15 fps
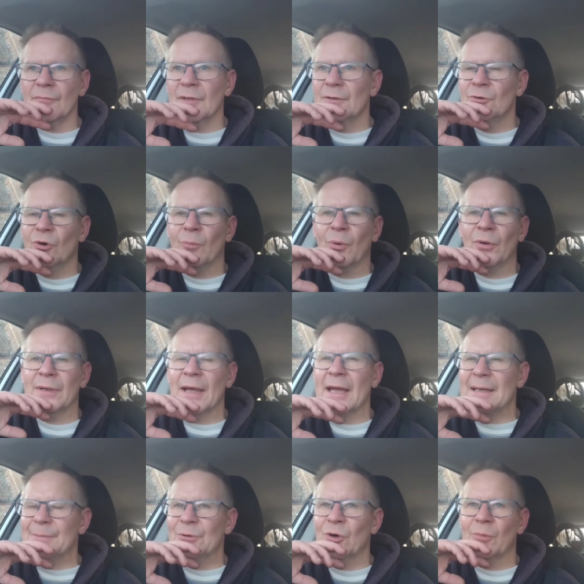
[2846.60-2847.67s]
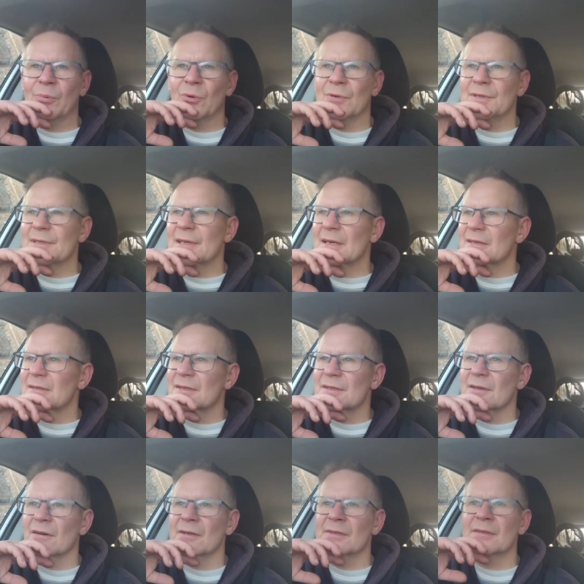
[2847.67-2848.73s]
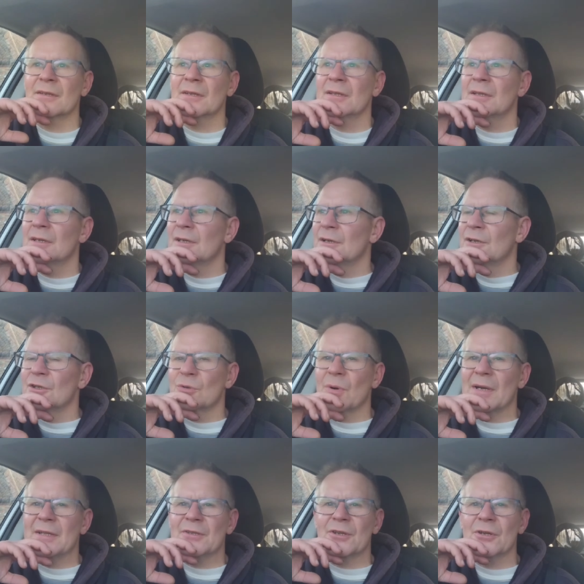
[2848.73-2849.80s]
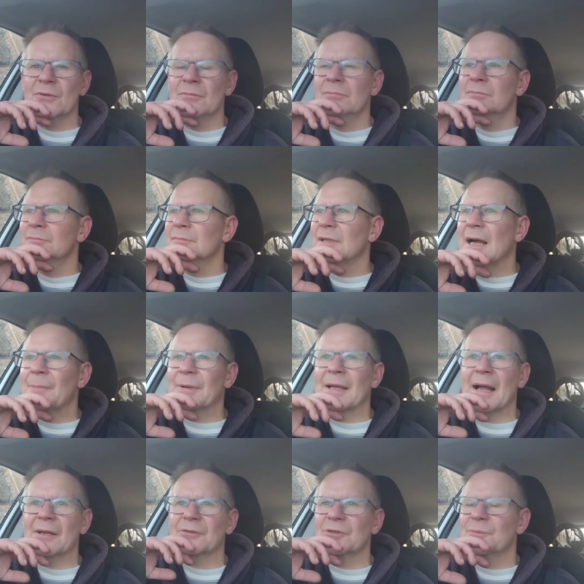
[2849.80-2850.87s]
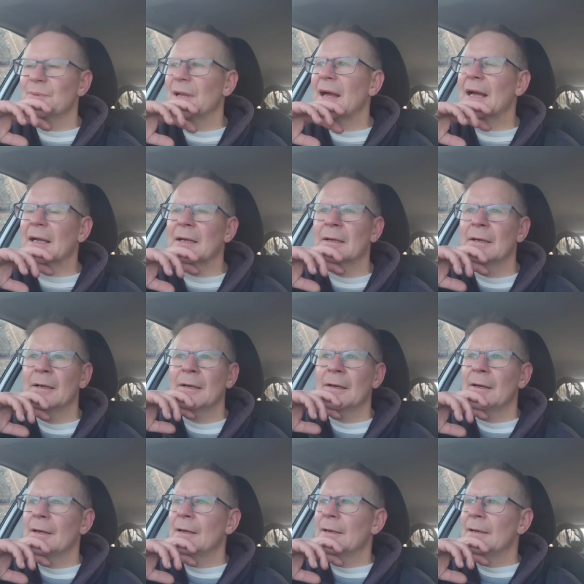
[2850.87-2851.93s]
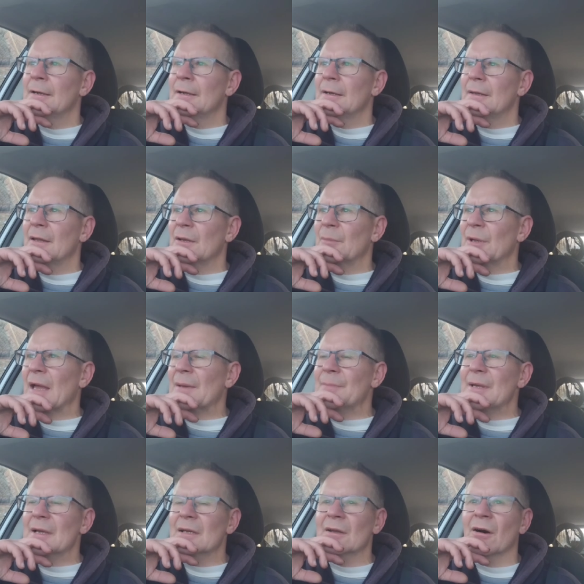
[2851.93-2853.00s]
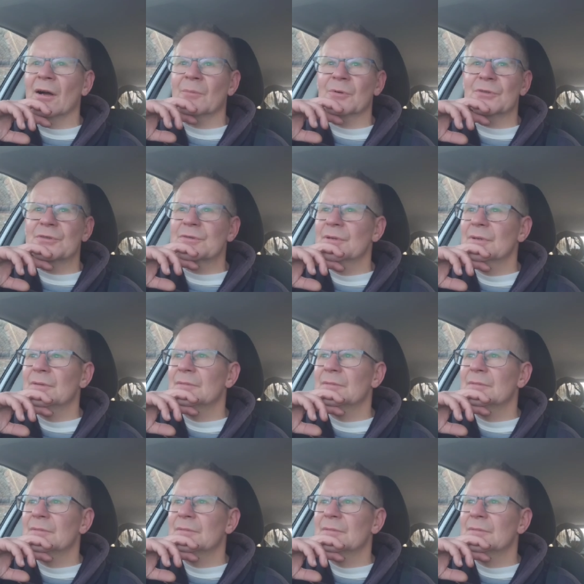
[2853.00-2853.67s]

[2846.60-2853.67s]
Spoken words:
0.8, 0.6 in size 22 Gamakatsu black. And then my 8 metre line was